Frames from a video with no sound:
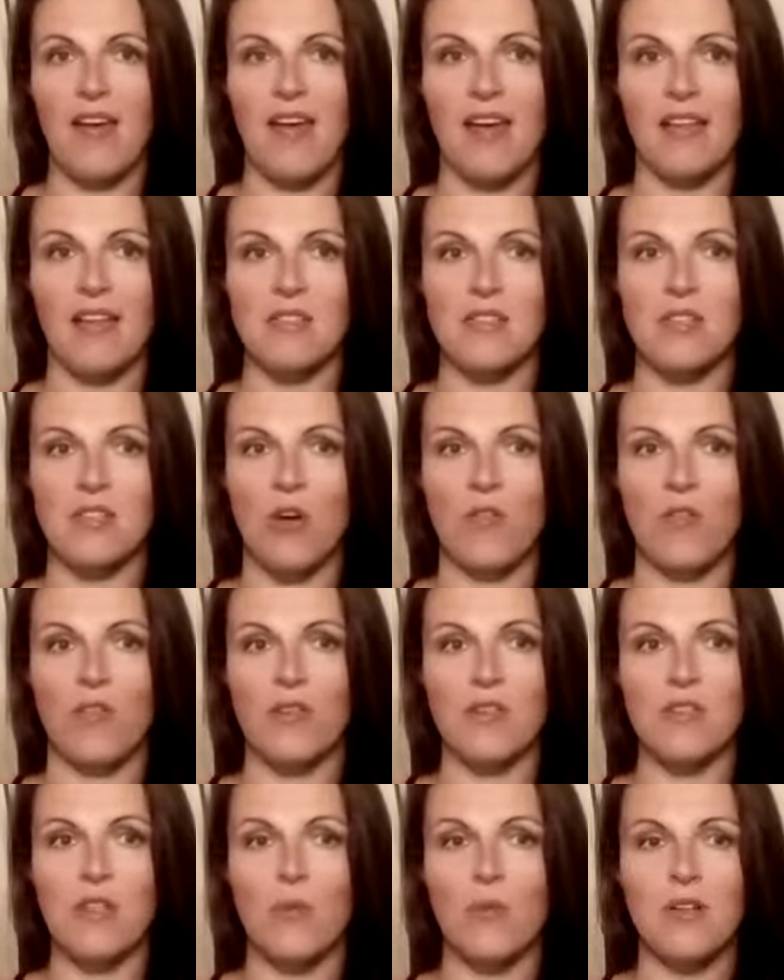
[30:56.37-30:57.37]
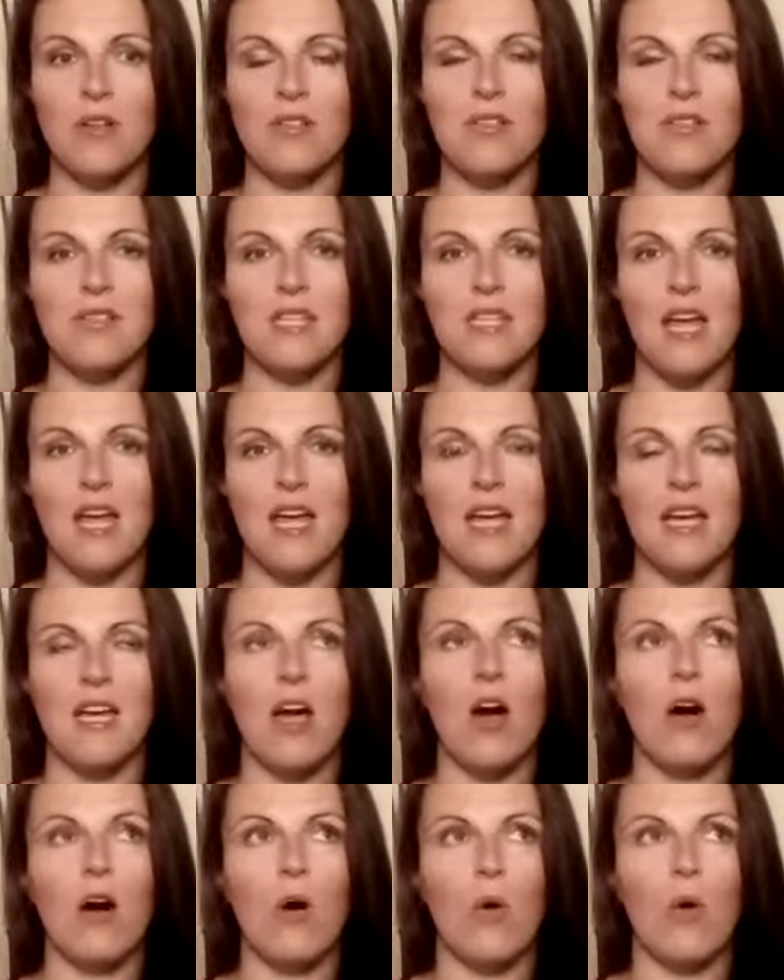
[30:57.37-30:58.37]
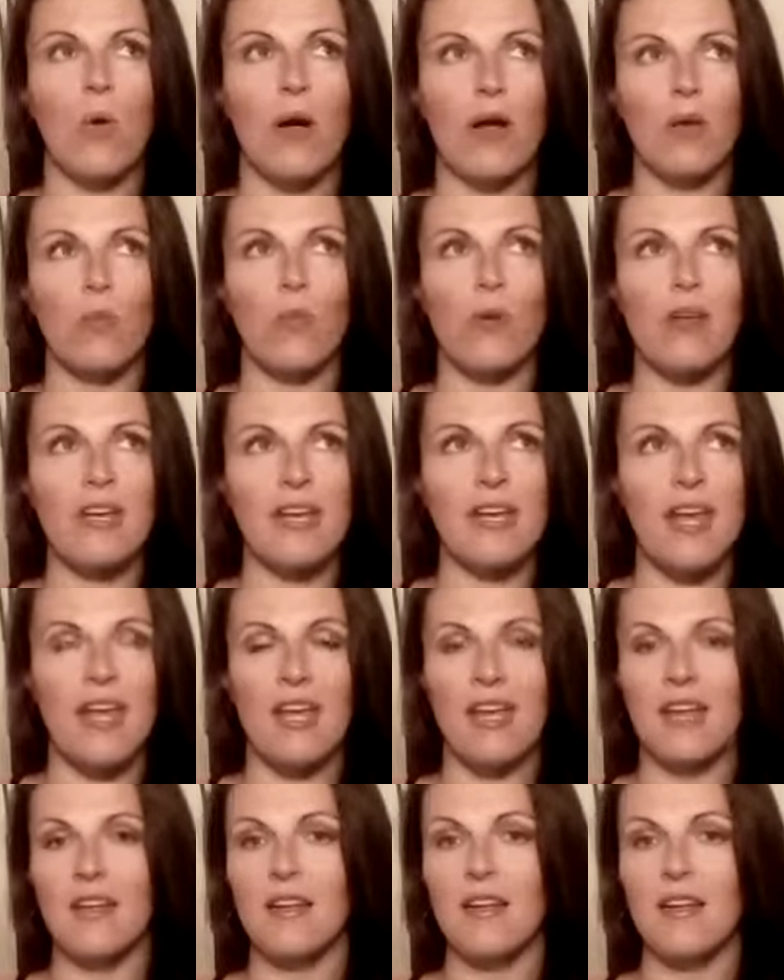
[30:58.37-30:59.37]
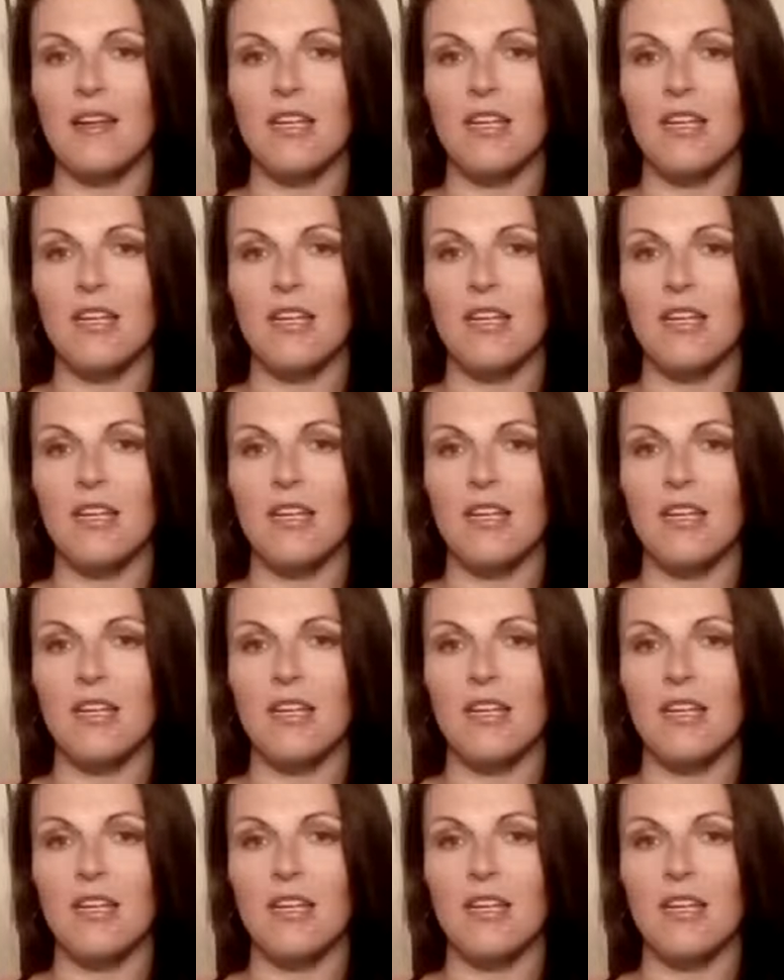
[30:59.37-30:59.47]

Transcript: And so for someone to say, oh, we can't,